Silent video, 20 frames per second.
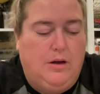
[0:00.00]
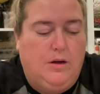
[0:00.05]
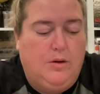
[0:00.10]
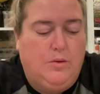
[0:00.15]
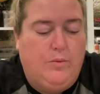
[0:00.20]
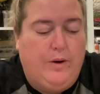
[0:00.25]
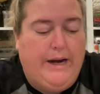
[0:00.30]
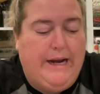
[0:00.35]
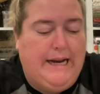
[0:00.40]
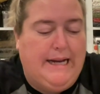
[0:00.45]

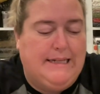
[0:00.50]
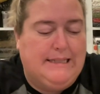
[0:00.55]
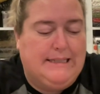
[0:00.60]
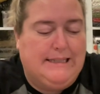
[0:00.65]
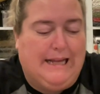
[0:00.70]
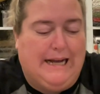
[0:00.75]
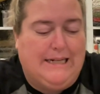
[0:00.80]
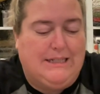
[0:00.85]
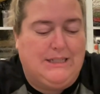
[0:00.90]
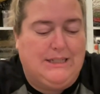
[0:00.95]
Reading /
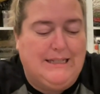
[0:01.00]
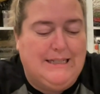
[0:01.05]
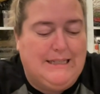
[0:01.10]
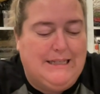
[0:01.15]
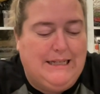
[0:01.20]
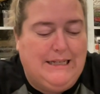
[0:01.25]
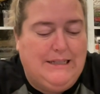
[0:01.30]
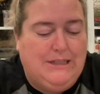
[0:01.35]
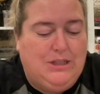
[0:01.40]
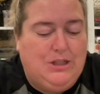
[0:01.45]

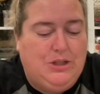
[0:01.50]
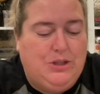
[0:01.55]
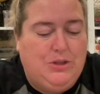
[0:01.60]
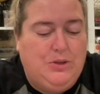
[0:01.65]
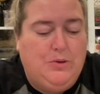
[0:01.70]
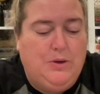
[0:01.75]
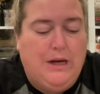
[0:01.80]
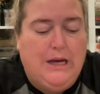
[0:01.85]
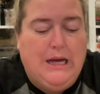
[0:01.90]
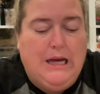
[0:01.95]
listening
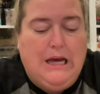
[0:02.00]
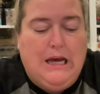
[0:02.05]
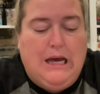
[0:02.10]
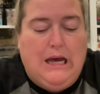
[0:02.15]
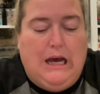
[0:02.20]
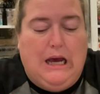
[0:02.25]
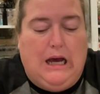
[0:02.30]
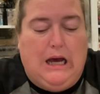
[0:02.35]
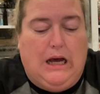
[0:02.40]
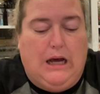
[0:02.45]
to.
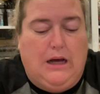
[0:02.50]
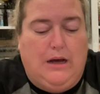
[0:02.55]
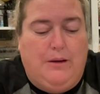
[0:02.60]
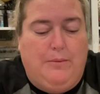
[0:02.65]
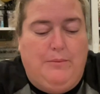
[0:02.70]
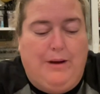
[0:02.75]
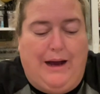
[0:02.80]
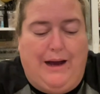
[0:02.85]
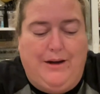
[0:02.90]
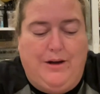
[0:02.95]

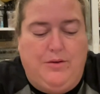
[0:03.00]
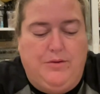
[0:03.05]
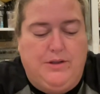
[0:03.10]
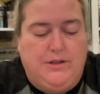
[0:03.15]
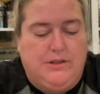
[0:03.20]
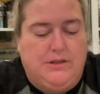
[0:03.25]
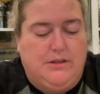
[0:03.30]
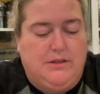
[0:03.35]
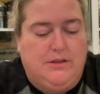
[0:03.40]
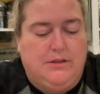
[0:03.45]
I know
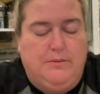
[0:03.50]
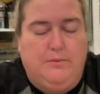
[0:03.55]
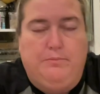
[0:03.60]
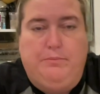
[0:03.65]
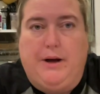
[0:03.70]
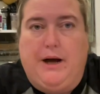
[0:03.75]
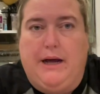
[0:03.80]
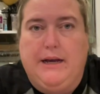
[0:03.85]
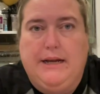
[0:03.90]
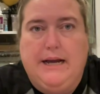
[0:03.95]
this
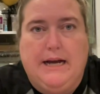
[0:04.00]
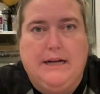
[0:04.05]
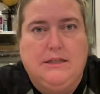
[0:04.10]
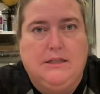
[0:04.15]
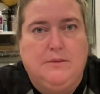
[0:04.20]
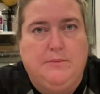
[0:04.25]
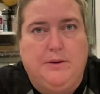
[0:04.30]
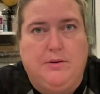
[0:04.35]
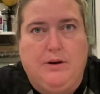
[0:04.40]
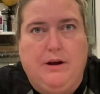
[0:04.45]
podcast
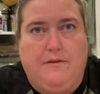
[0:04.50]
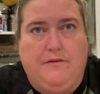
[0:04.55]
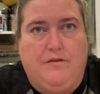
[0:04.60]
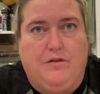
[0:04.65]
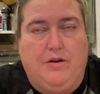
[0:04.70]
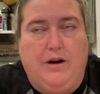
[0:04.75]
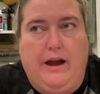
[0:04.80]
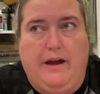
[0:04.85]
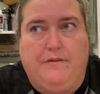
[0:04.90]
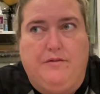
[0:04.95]
has been around
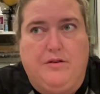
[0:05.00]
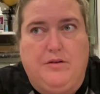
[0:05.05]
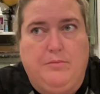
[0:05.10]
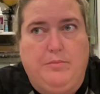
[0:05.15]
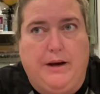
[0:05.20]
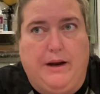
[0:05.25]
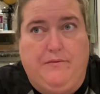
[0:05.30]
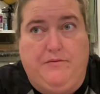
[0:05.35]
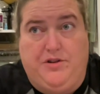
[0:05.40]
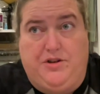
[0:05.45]
forever,
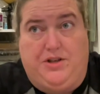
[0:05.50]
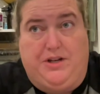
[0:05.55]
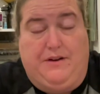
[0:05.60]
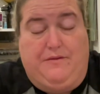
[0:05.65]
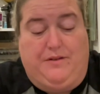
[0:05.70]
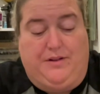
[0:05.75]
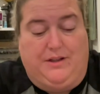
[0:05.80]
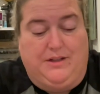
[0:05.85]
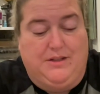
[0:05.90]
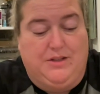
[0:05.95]
but I've just
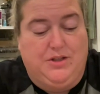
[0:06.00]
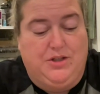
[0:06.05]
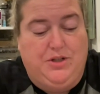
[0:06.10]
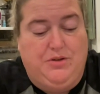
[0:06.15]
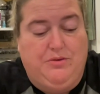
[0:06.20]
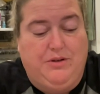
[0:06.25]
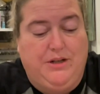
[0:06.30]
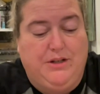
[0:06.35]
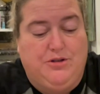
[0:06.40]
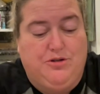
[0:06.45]
never listened
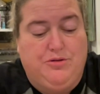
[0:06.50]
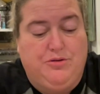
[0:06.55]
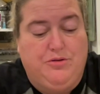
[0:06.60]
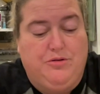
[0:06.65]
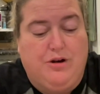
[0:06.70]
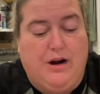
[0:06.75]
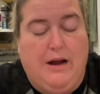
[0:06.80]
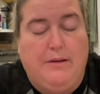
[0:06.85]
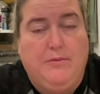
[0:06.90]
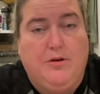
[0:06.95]
to it. A True
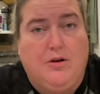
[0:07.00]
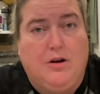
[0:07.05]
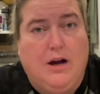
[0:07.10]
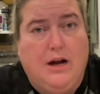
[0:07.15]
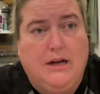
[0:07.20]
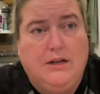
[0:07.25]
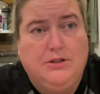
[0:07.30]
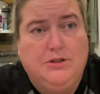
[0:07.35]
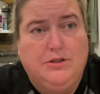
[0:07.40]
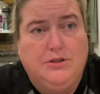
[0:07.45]
Crime
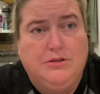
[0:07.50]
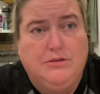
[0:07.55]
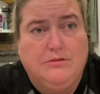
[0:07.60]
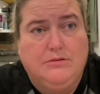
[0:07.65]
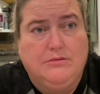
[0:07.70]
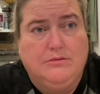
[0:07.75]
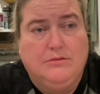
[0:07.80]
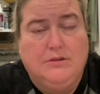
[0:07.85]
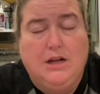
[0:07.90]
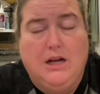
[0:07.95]
Garage.
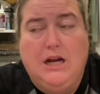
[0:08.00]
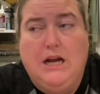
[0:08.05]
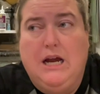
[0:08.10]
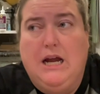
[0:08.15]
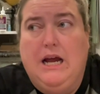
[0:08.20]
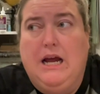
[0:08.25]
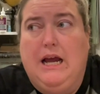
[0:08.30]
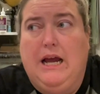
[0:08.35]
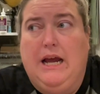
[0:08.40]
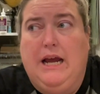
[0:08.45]

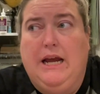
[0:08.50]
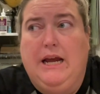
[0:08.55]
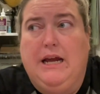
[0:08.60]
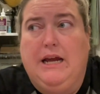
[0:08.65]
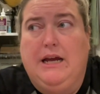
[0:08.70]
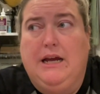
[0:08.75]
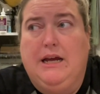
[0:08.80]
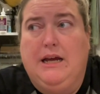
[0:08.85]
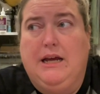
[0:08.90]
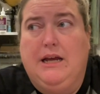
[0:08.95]

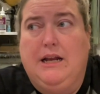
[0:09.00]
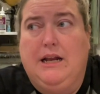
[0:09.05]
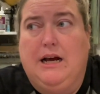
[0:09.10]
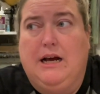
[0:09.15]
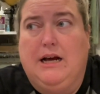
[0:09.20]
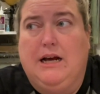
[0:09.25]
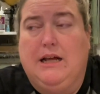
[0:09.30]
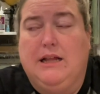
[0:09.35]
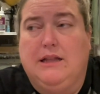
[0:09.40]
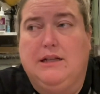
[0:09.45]
And
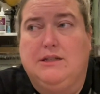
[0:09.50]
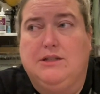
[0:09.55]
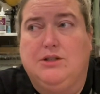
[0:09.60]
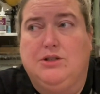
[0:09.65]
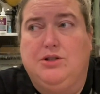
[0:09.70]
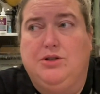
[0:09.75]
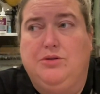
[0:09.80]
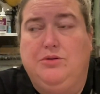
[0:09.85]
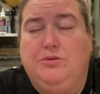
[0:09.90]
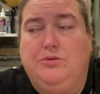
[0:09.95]
I listened
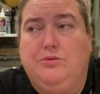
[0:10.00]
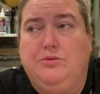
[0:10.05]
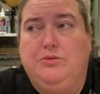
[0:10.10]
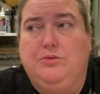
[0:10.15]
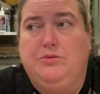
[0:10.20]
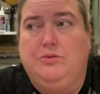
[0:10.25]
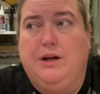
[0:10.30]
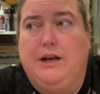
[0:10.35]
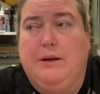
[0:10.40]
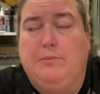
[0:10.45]

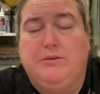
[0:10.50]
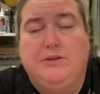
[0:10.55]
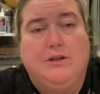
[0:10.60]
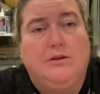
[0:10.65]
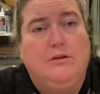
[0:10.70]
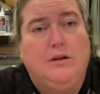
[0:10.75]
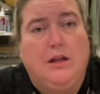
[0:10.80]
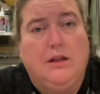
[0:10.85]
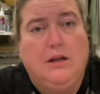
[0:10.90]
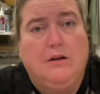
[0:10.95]
to an episode
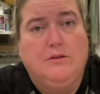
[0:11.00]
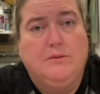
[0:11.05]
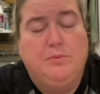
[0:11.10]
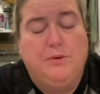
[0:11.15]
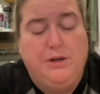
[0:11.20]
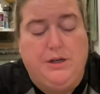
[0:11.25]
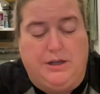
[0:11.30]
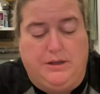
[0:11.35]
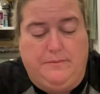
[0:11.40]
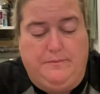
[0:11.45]
and I thought it was
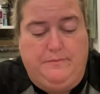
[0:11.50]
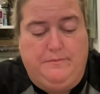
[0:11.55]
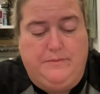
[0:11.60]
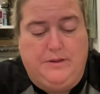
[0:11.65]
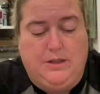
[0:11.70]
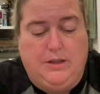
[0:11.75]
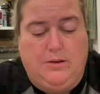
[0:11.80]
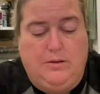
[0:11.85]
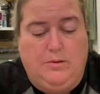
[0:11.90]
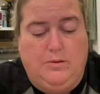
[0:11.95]
pretty good.
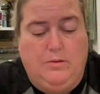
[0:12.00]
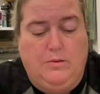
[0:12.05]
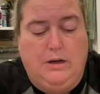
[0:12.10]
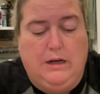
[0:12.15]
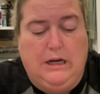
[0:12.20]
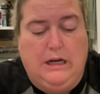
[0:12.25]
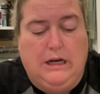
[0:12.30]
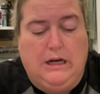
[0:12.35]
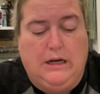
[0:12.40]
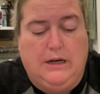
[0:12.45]
So
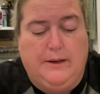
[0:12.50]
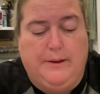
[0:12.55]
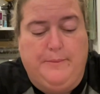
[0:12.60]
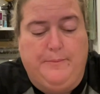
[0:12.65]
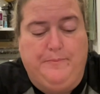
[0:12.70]
then